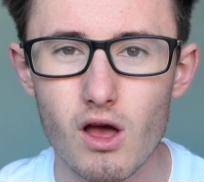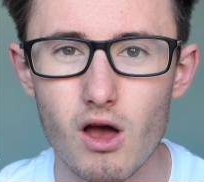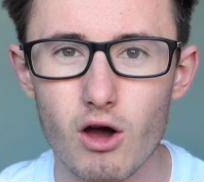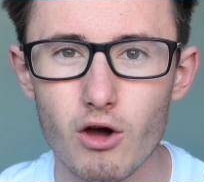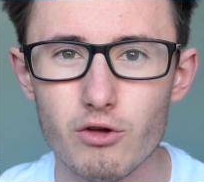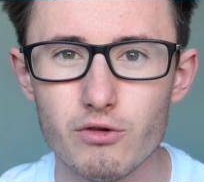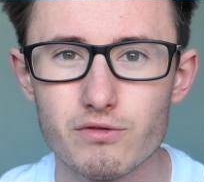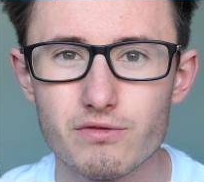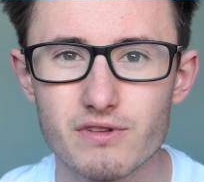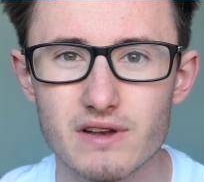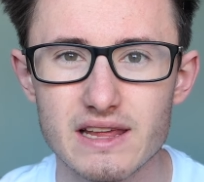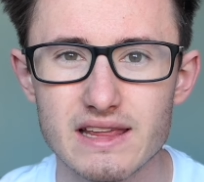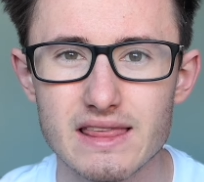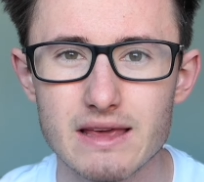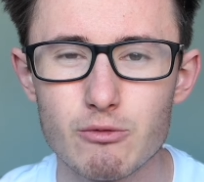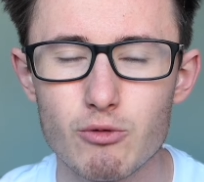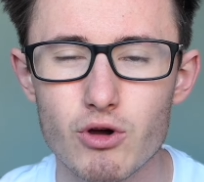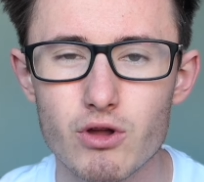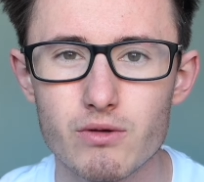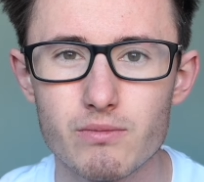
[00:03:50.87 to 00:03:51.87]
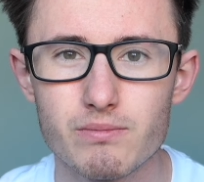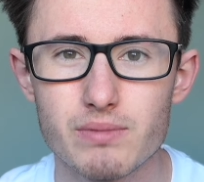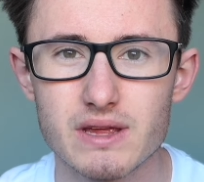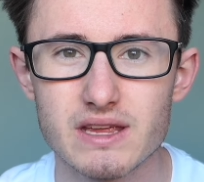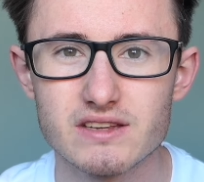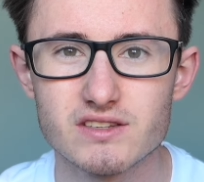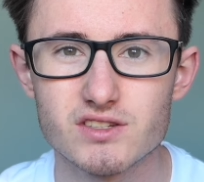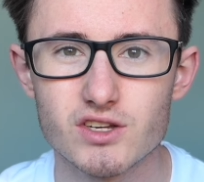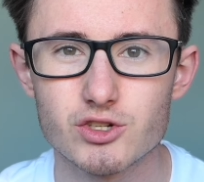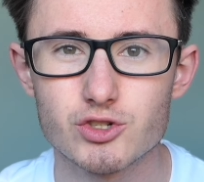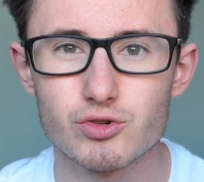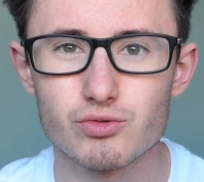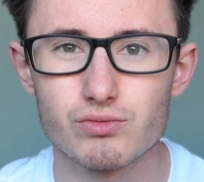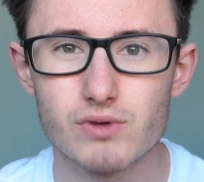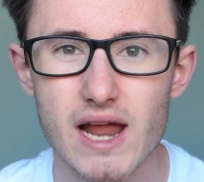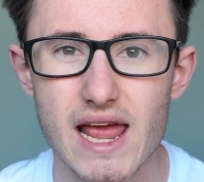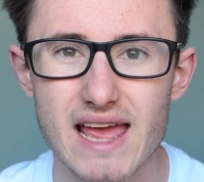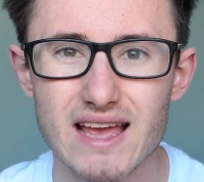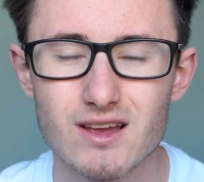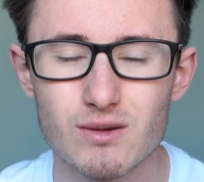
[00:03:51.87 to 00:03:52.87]
hopefully they won't be such a
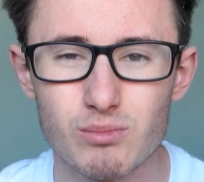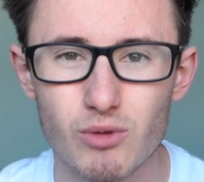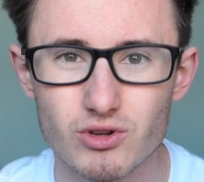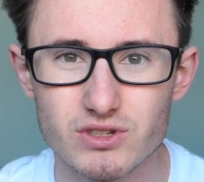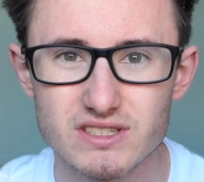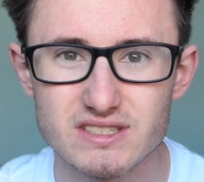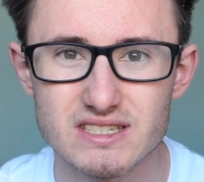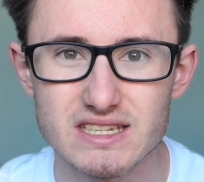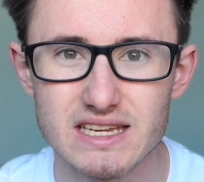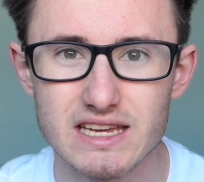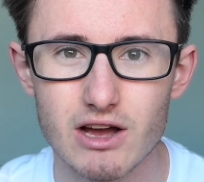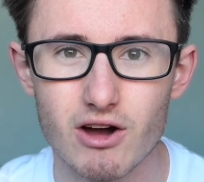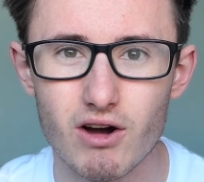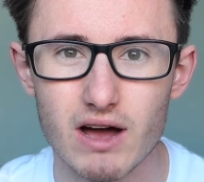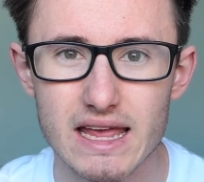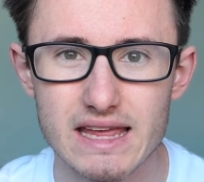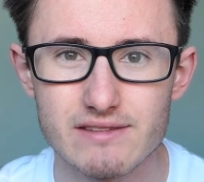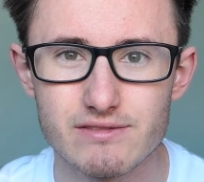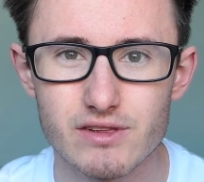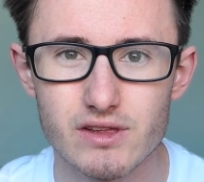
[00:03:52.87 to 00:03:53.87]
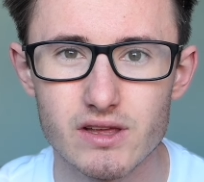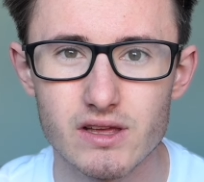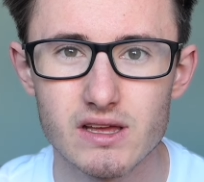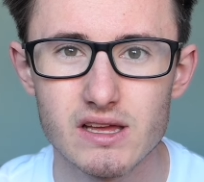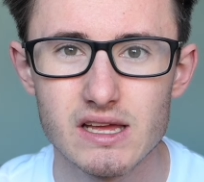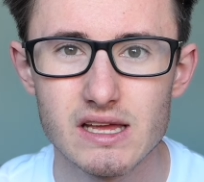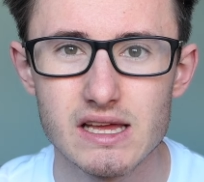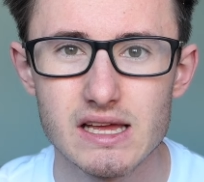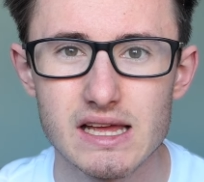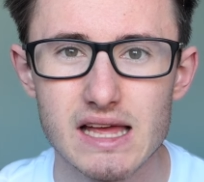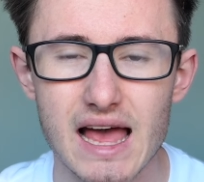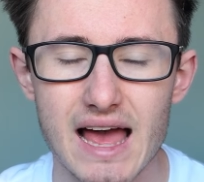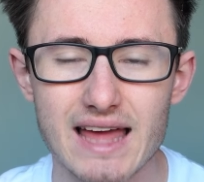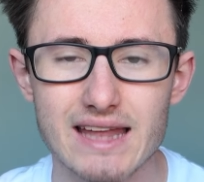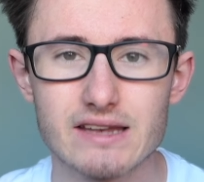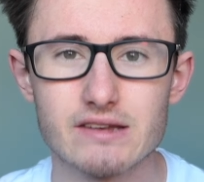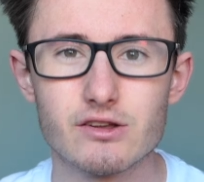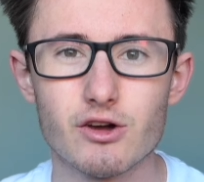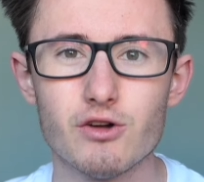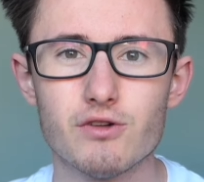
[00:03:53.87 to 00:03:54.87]
rare commodity either,
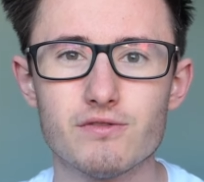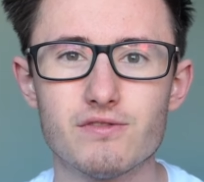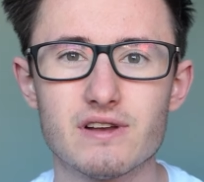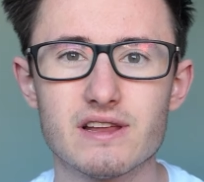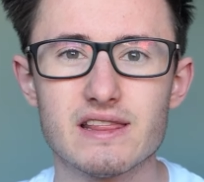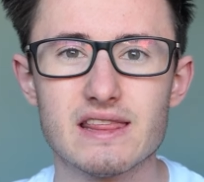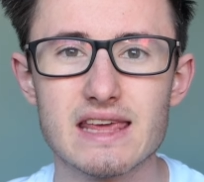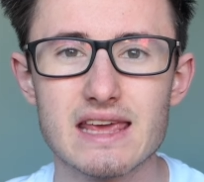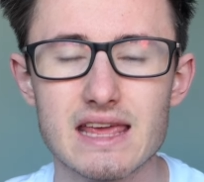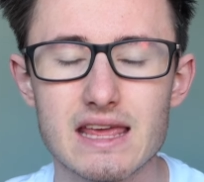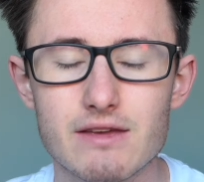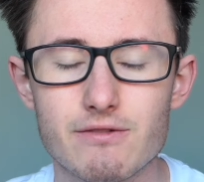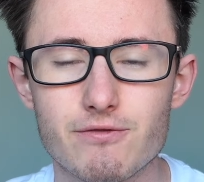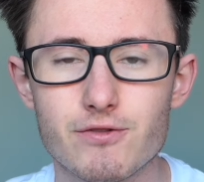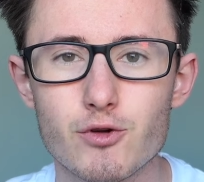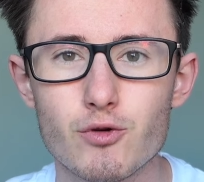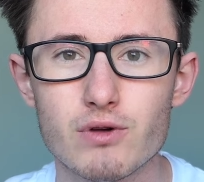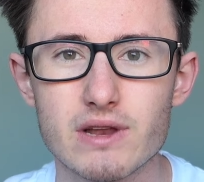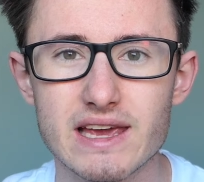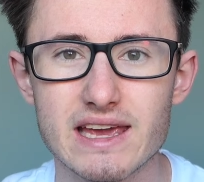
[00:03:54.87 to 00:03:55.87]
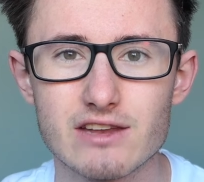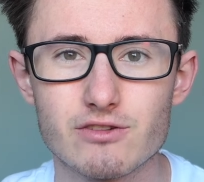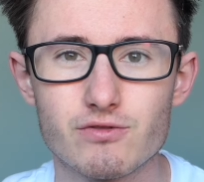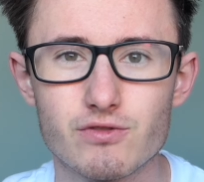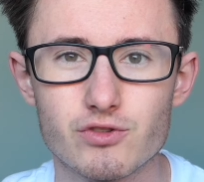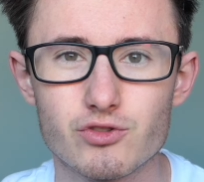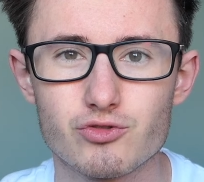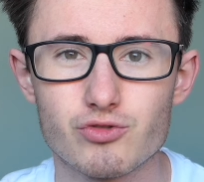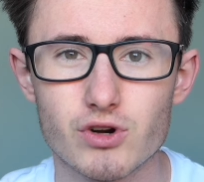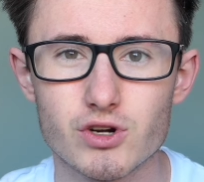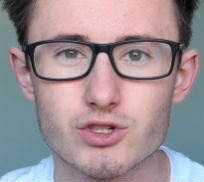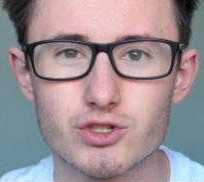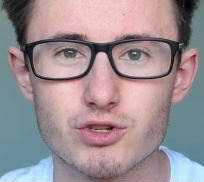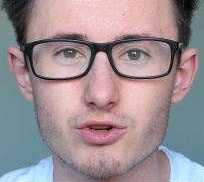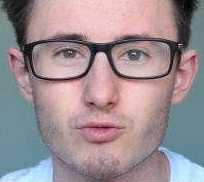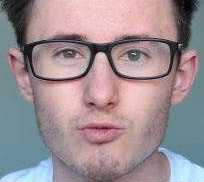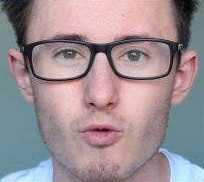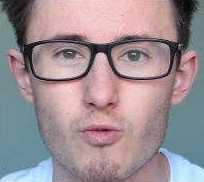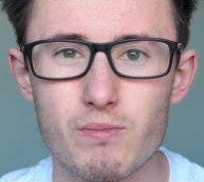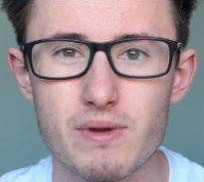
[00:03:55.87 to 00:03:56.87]
and hopefully the fueling
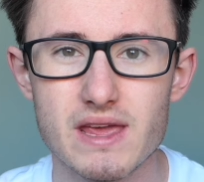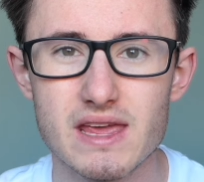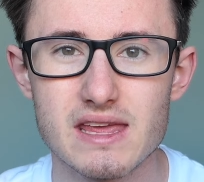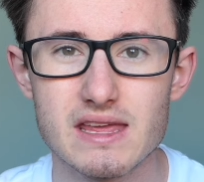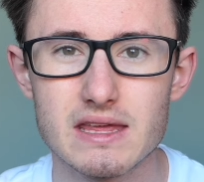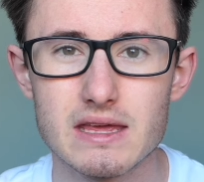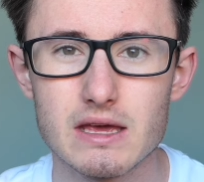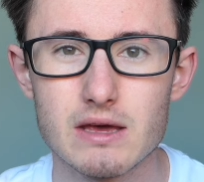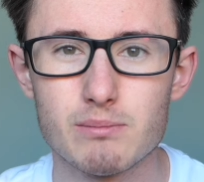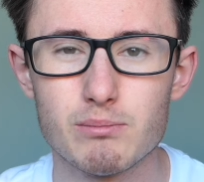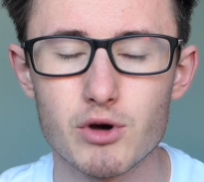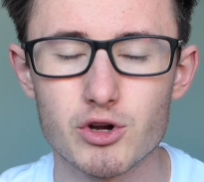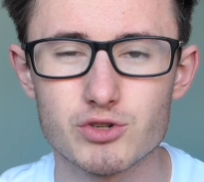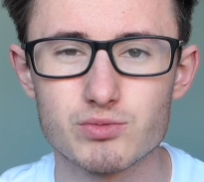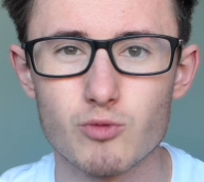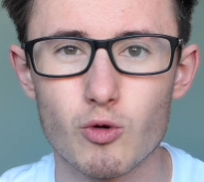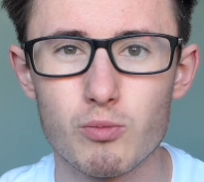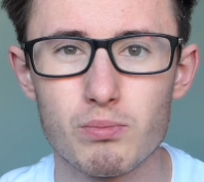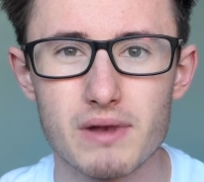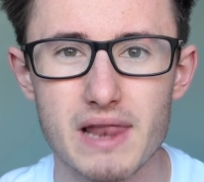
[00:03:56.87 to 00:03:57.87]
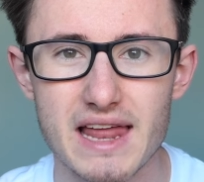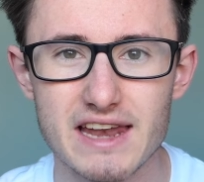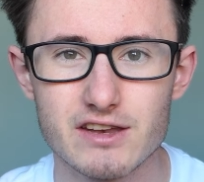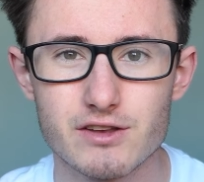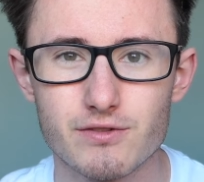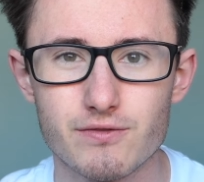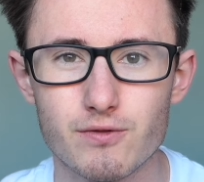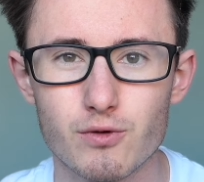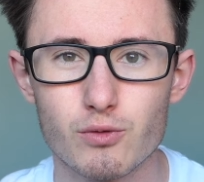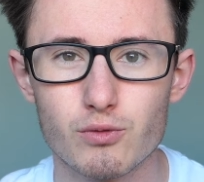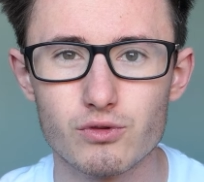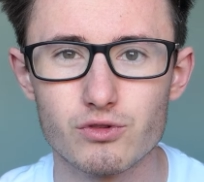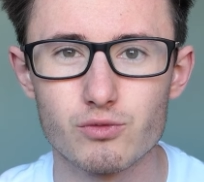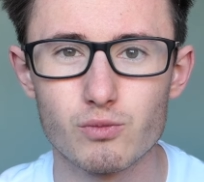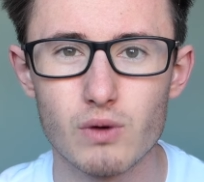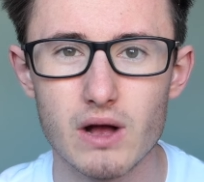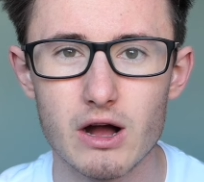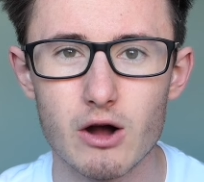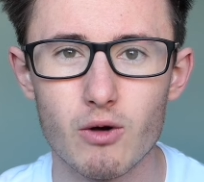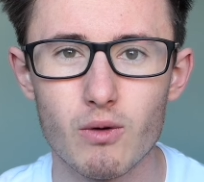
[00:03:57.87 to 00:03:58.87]
infrastructure will be much more plentiful as
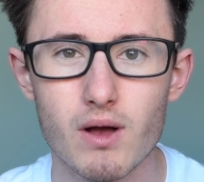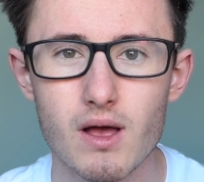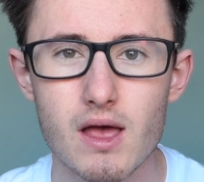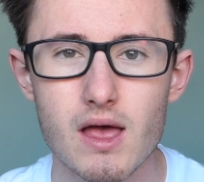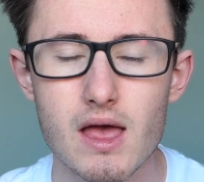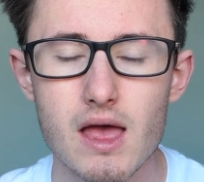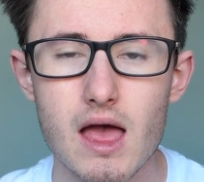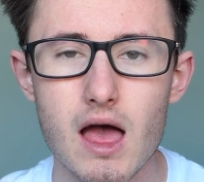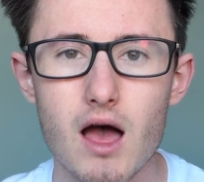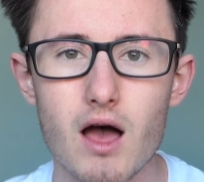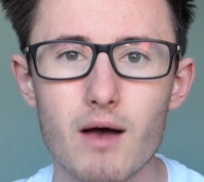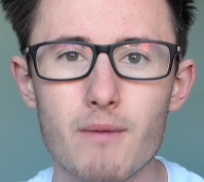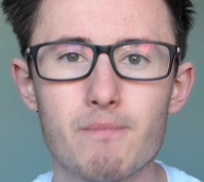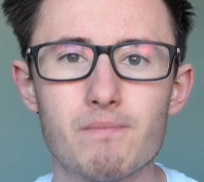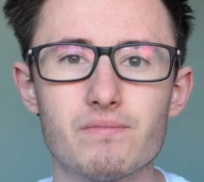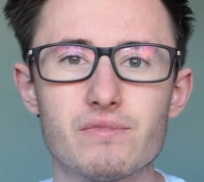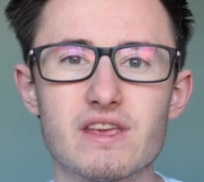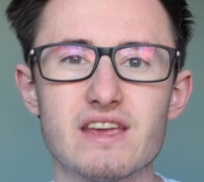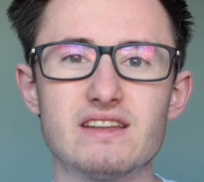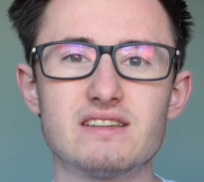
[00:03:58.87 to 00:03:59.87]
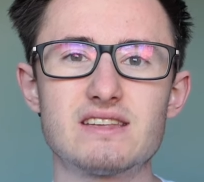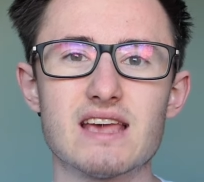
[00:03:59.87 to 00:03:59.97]
well. The